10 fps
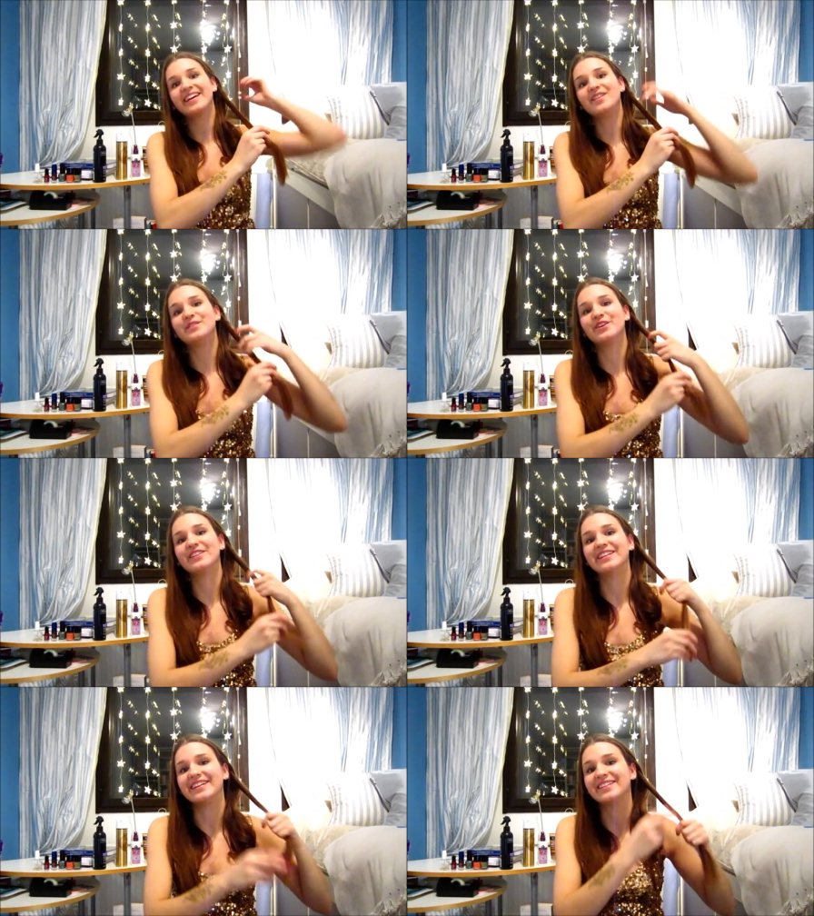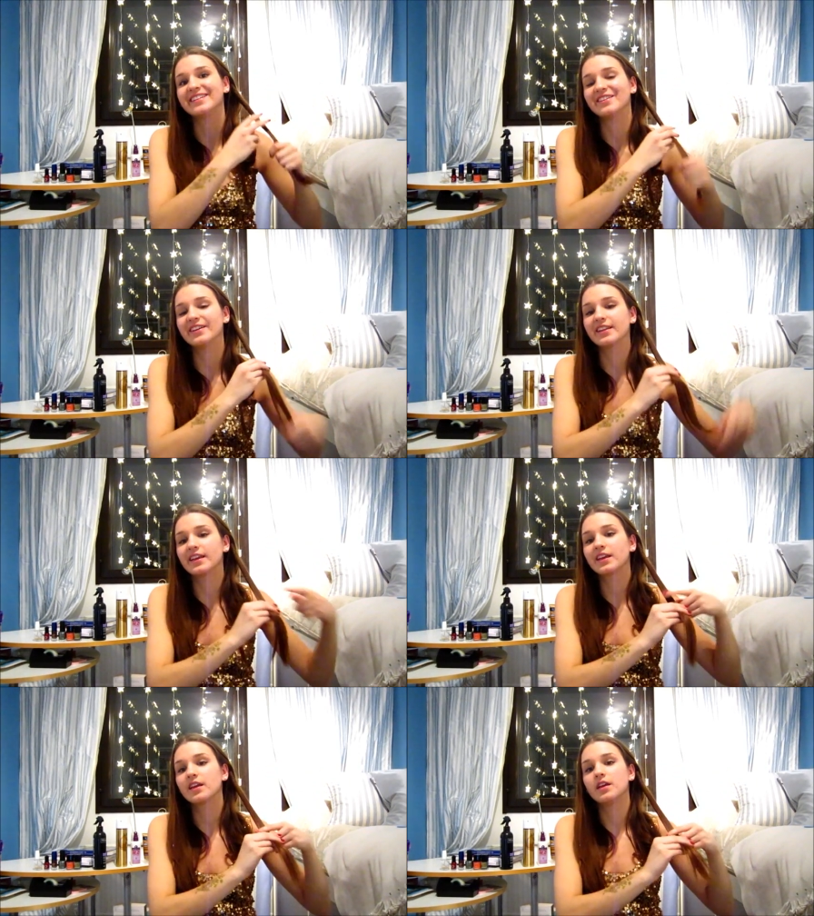I'm totally addicted to it,
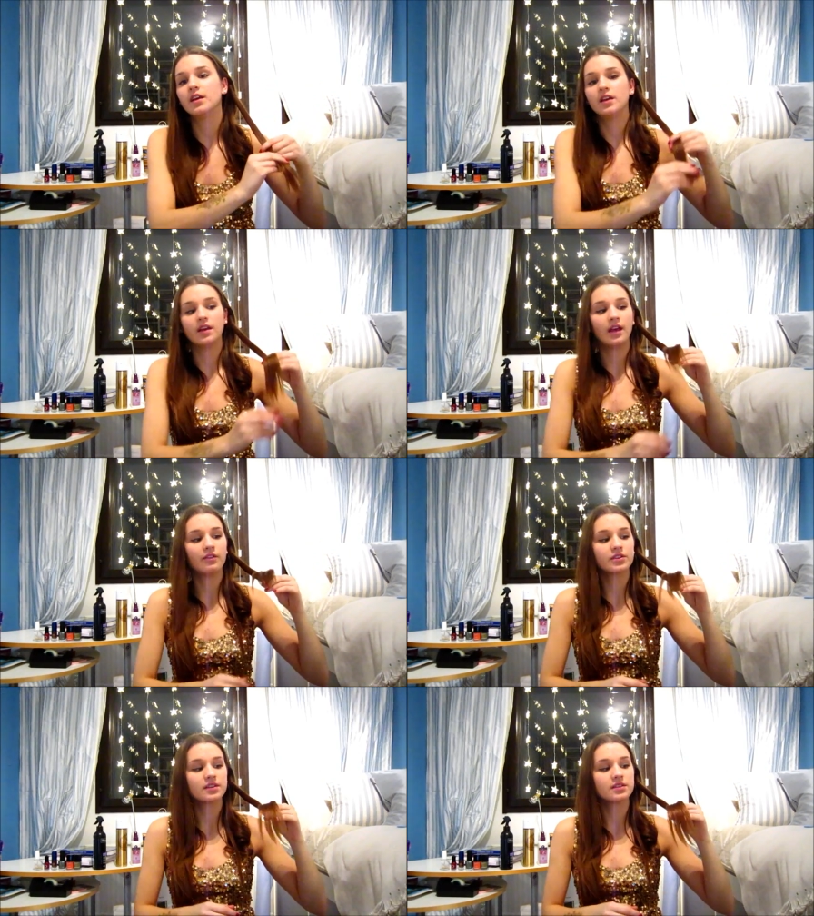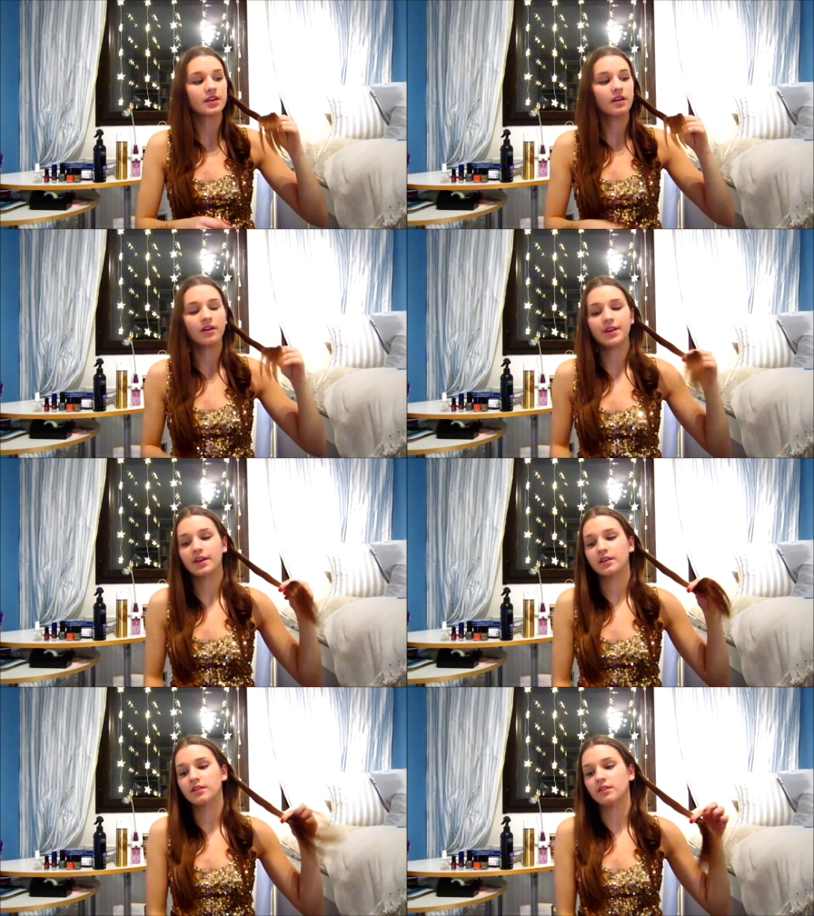like, ever since I got
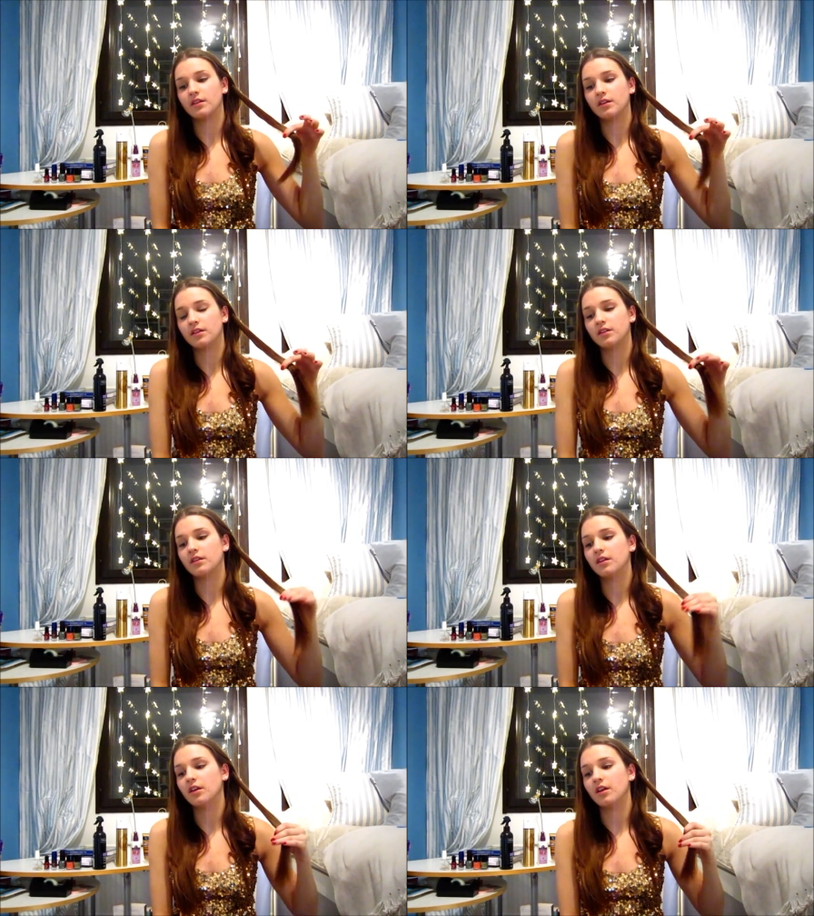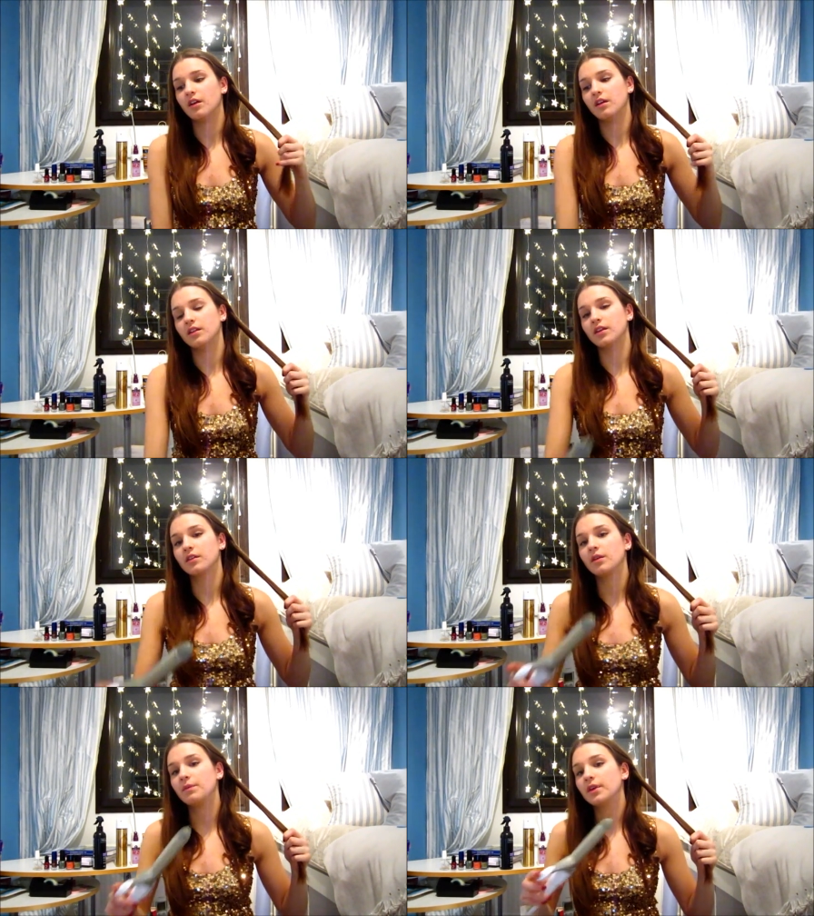it,
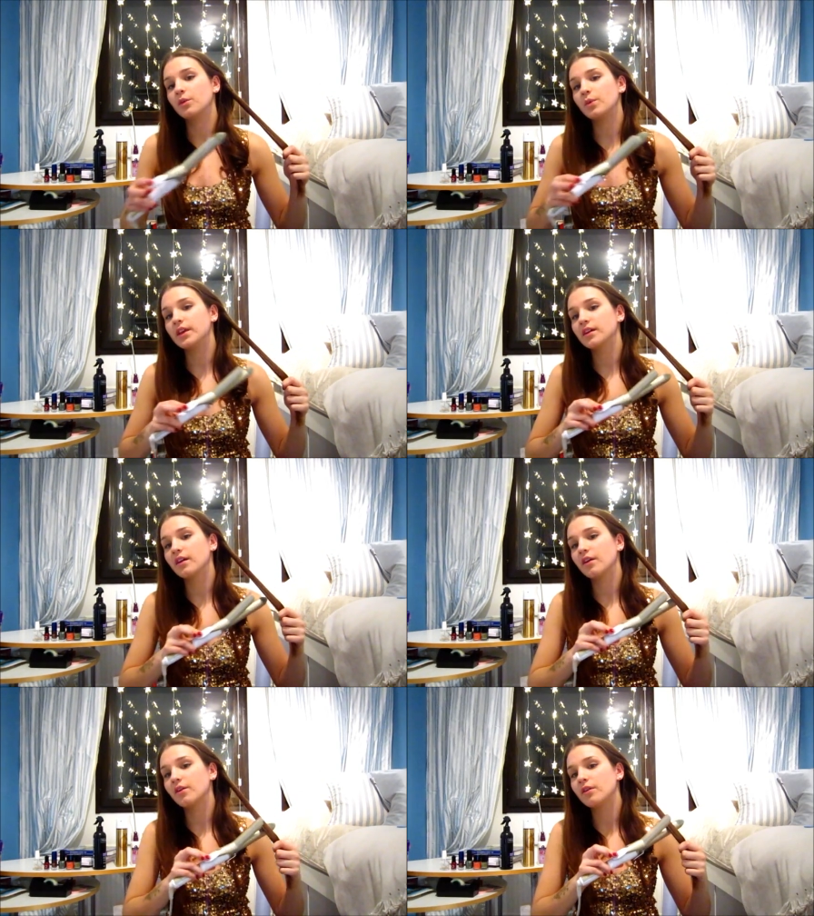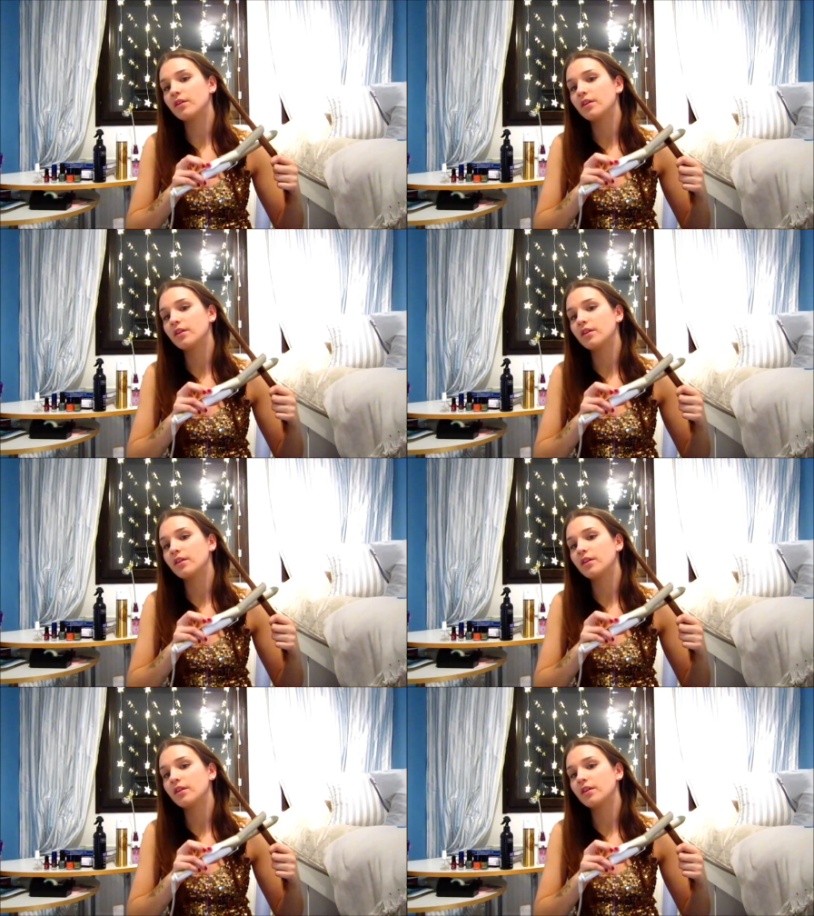like, maybe a week ago.